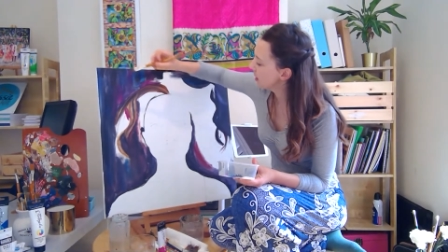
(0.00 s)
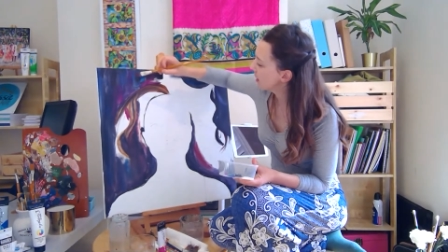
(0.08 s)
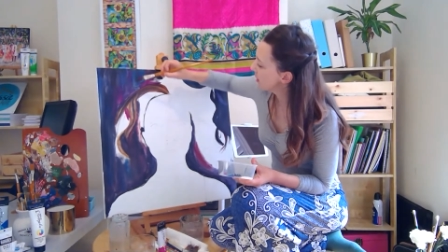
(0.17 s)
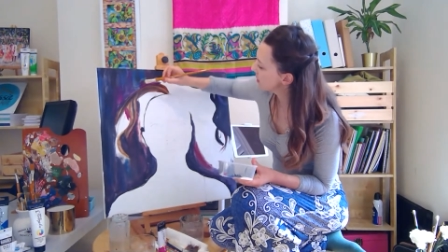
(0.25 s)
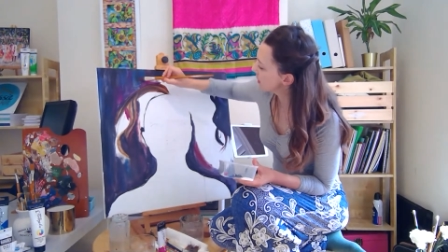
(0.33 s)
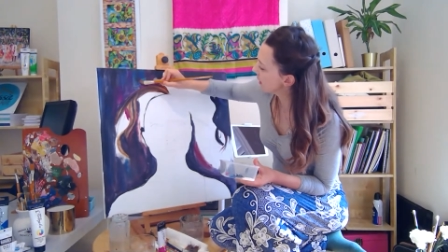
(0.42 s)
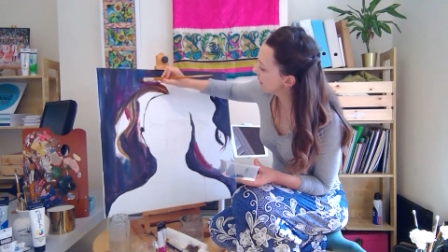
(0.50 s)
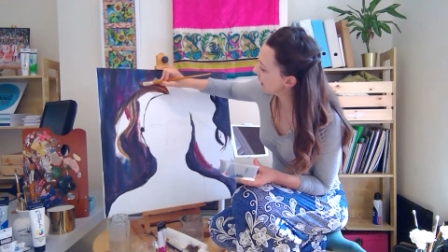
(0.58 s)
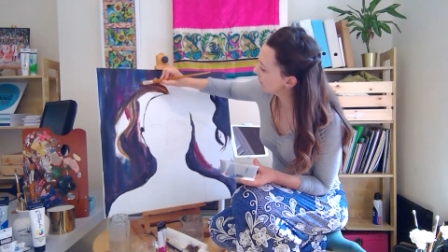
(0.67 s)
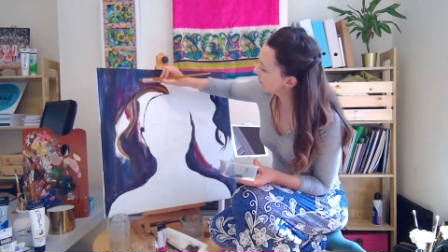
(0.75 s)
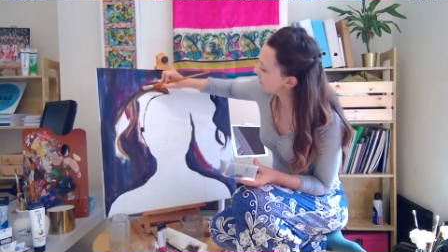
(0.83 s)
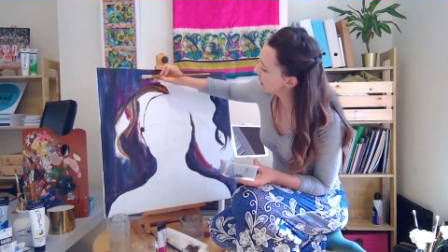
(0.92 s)
So
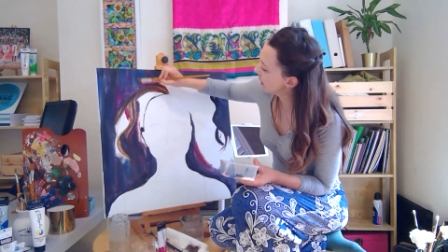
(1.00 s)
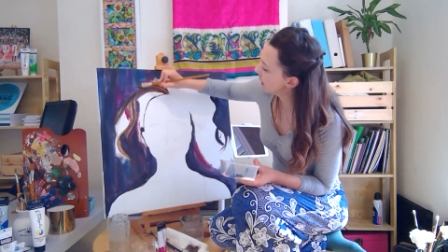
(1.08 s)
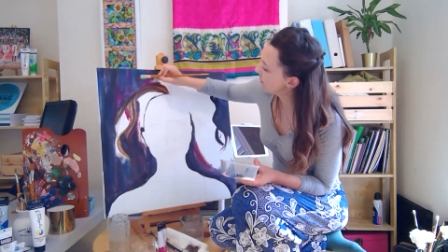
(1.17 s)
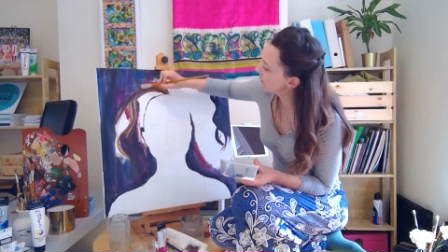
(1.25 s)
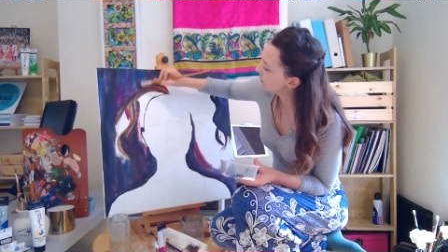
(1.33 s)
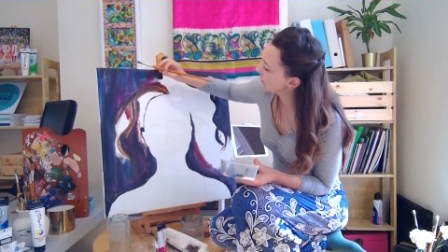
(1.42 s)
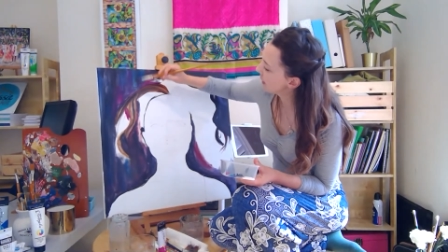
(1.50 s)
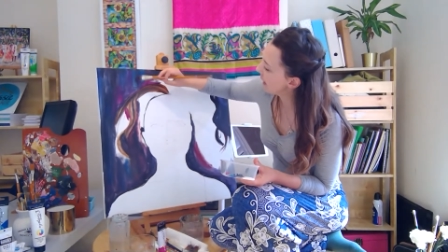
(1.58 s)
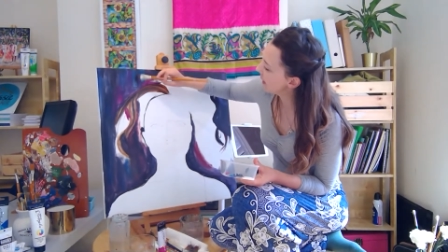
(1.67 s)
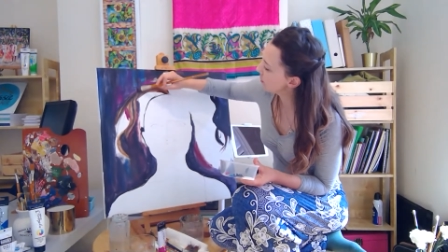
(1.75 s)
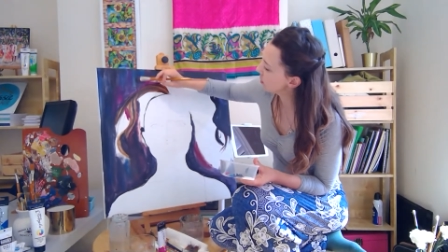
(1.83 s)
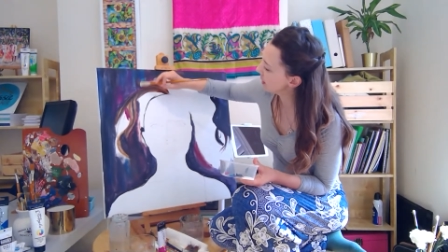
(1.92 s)
yeah,
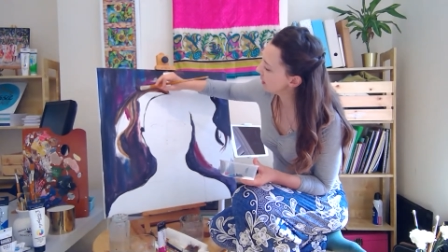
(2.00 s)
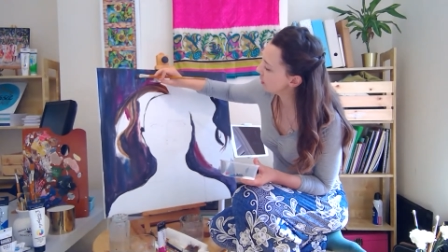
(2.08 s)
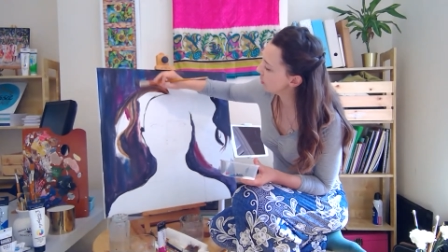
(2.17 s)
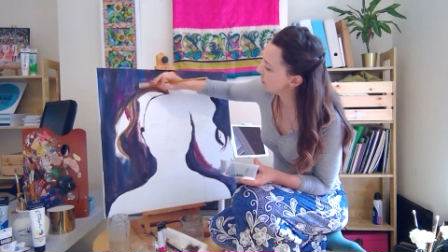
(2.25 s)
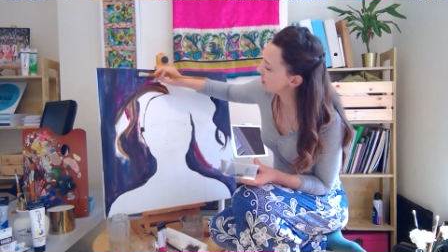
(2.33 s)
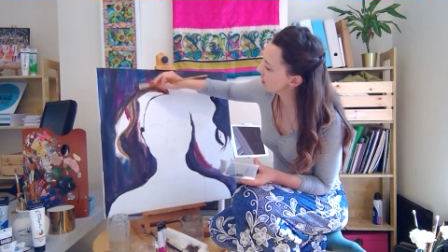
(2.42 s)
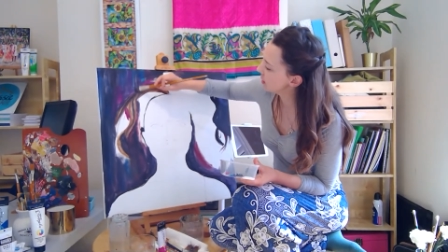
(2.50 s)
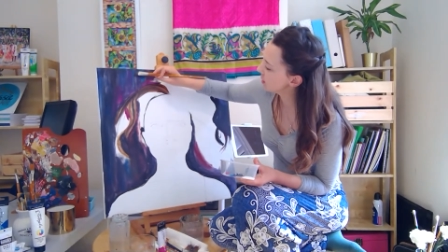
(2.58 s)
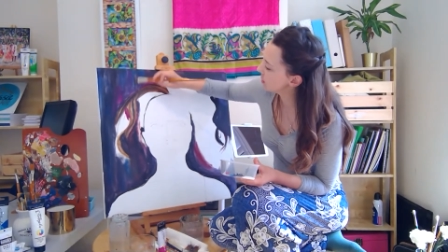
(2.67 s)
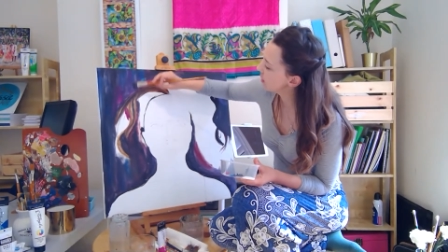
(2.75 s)
anybody who is good